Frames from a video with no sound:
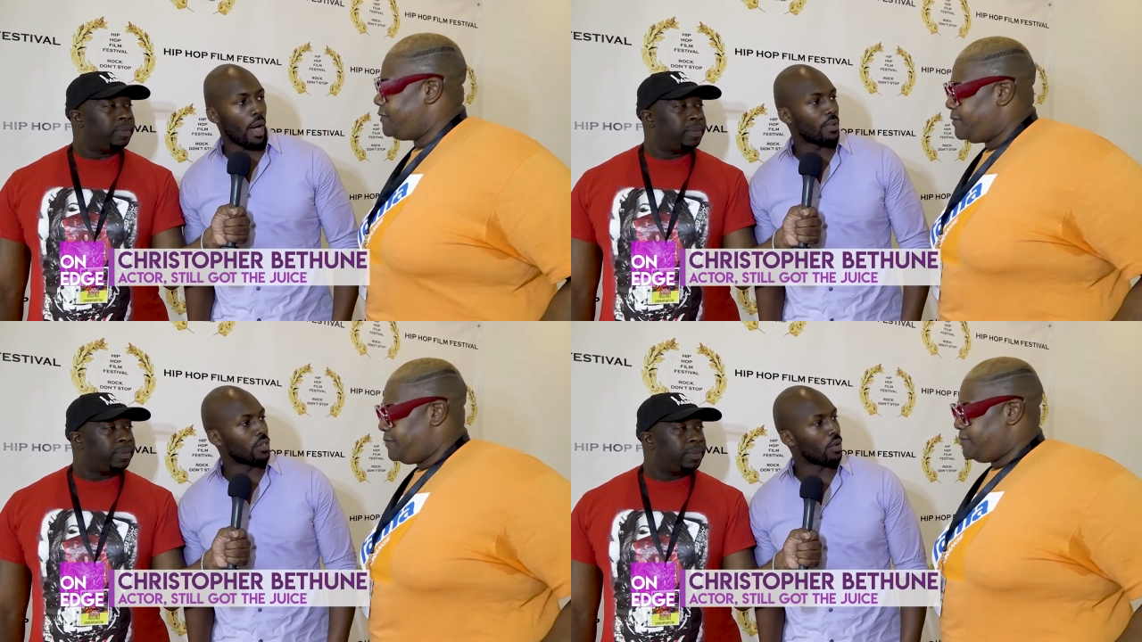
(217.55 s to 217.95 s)

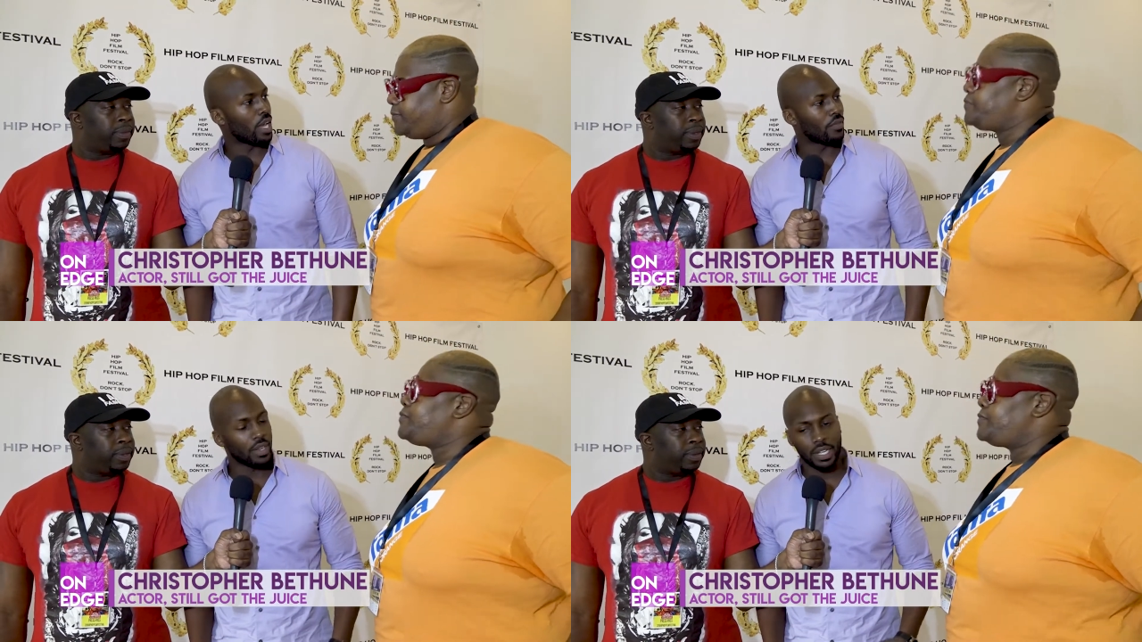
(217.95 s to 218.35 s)
Speaker 1: hop in New
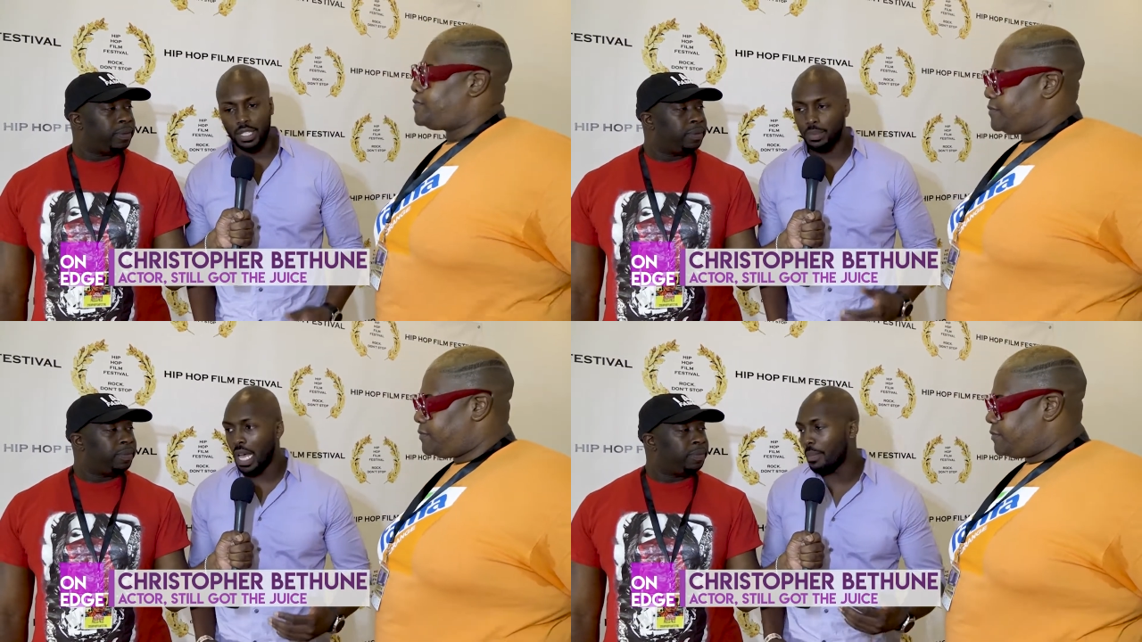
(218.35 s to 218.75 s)
Haven, and
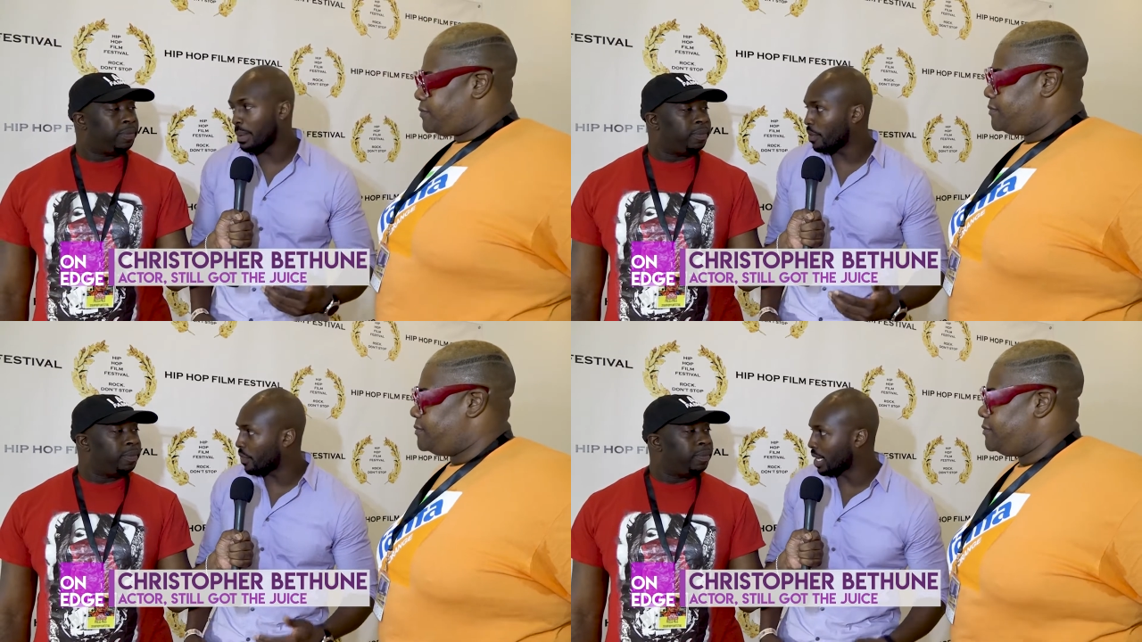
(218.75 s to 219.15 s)
sometimes
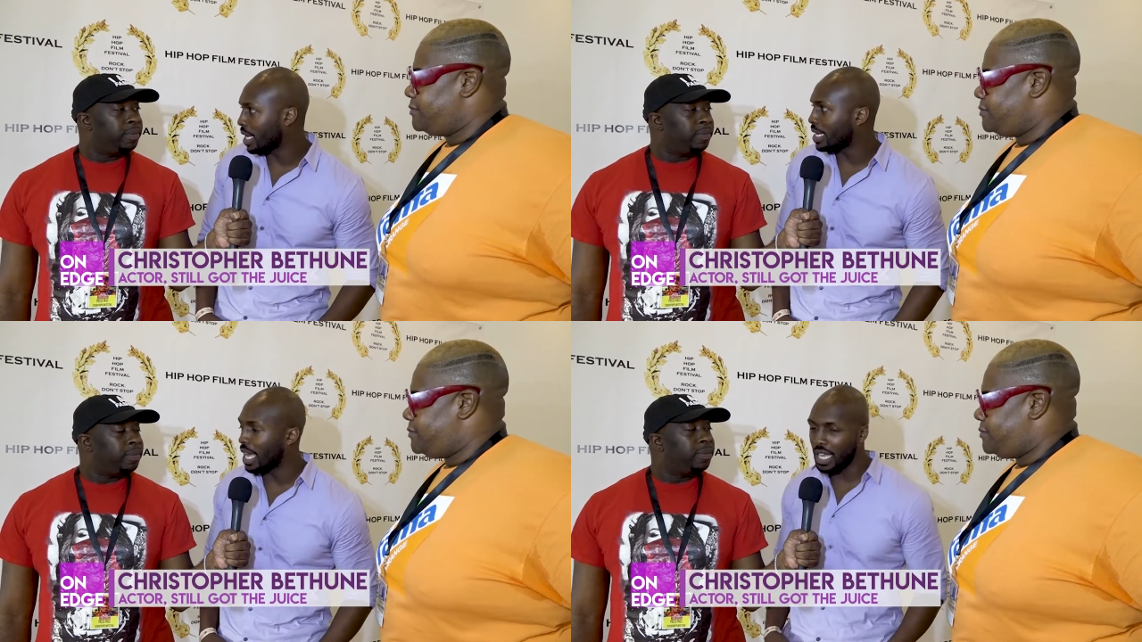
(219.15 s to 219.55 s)
people
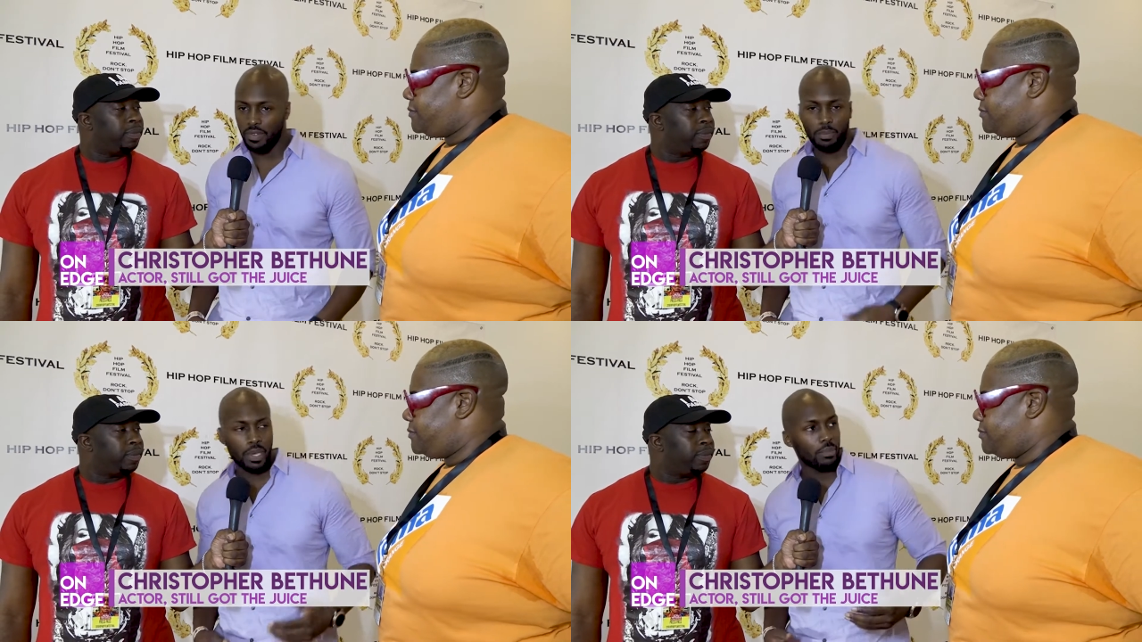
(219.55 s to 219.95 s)
forget that
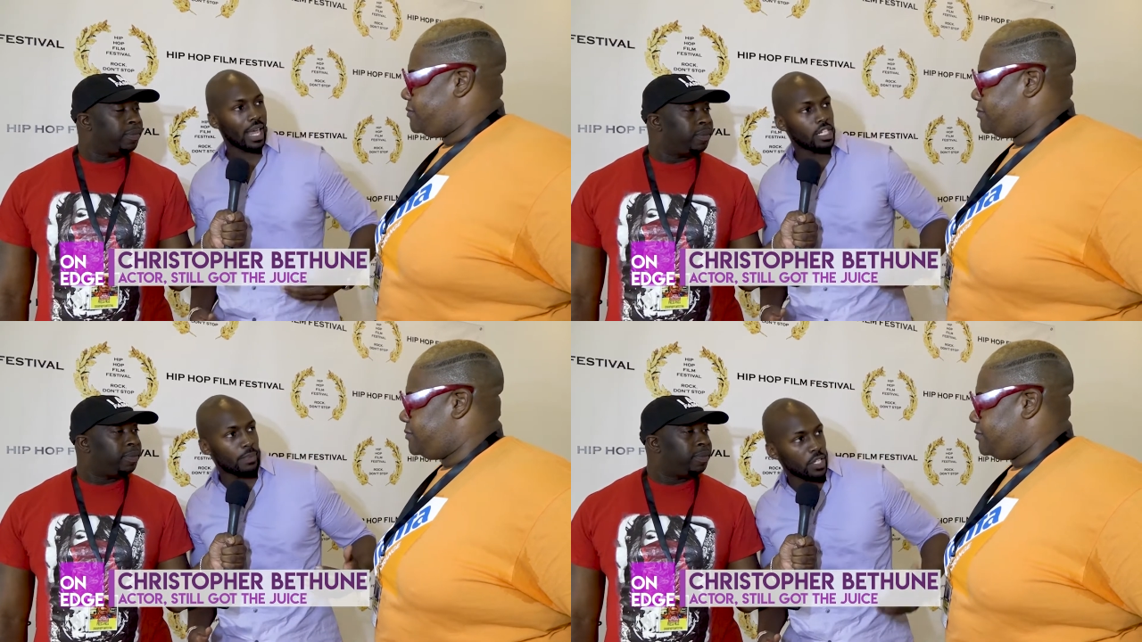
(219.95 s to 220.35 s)
even people
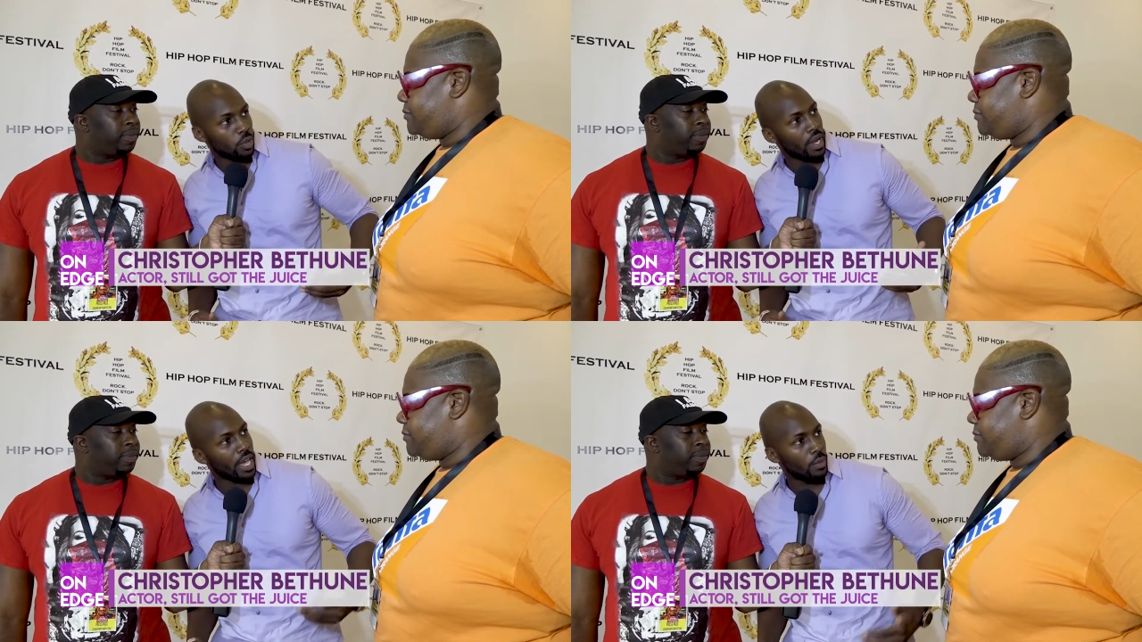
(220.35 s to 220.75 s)
like
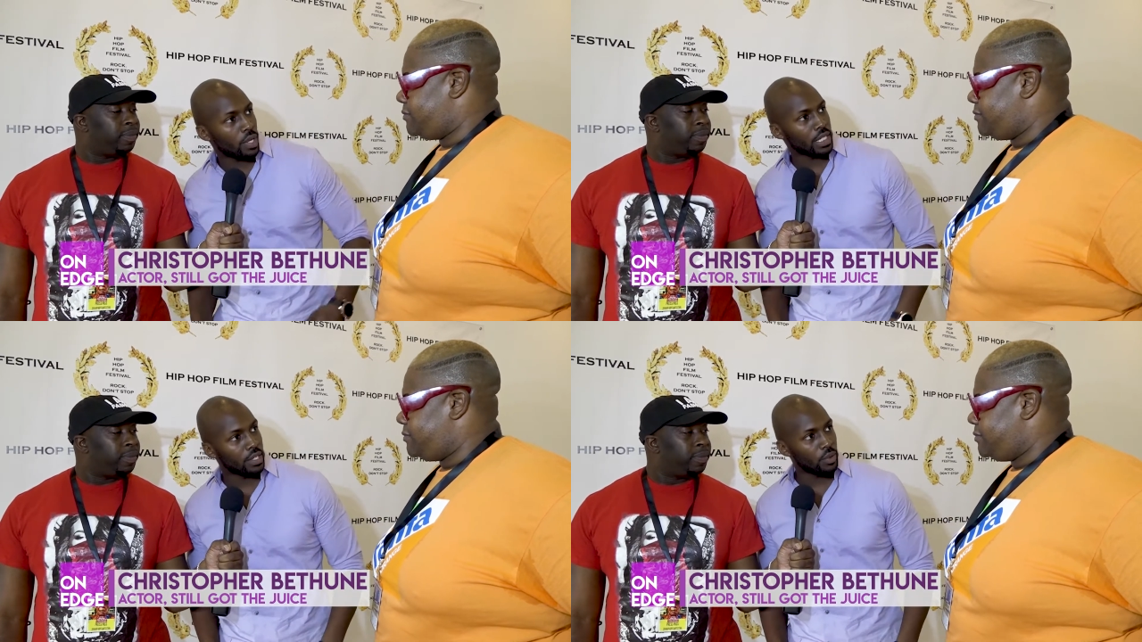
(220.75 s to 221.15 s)
Special Ed
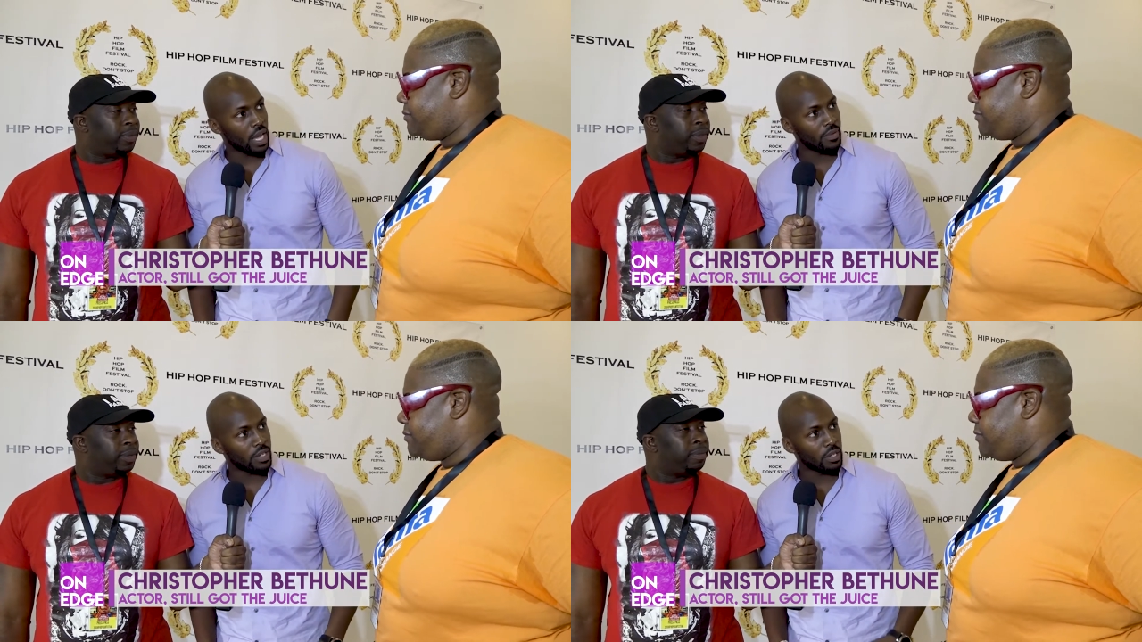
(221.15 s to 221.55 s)
was in New Haven.